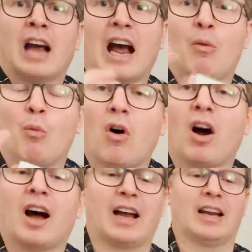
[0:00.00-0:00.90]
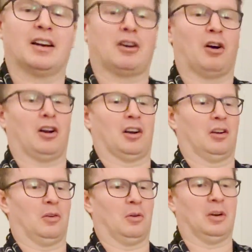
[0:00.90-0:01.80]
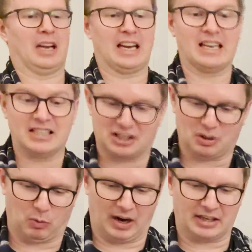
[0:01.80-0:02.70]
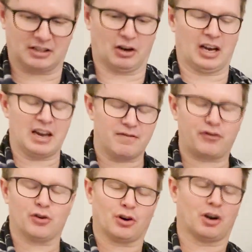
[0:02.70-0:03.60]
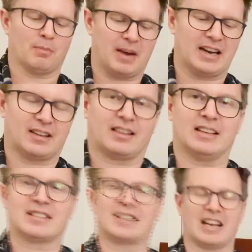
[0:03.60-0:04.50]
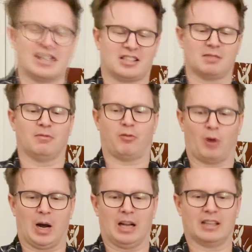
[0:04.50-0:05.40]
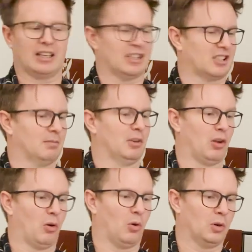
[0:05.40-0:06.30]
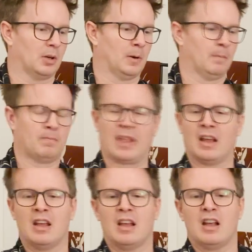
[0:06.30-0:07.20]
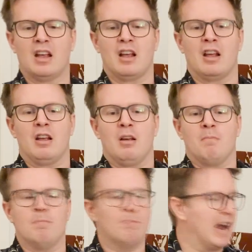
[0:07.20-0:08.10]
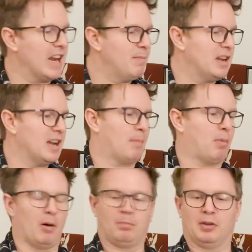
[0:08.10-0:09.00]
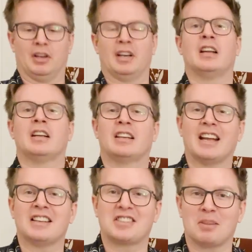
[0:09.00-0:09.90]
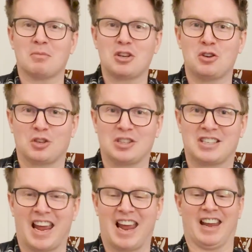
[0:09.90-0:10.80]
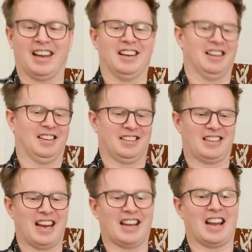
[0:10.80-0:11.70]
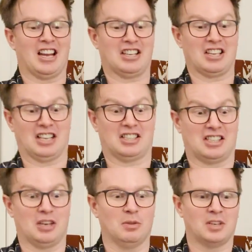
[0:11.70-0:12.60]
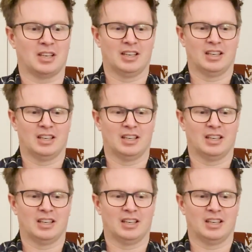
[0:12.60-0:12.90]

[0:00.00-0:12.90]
and why cotton lawn is the way to go. If you're going to make this, get some voile, get some lawn, maybe a poplin, get something you can tear, get a silk,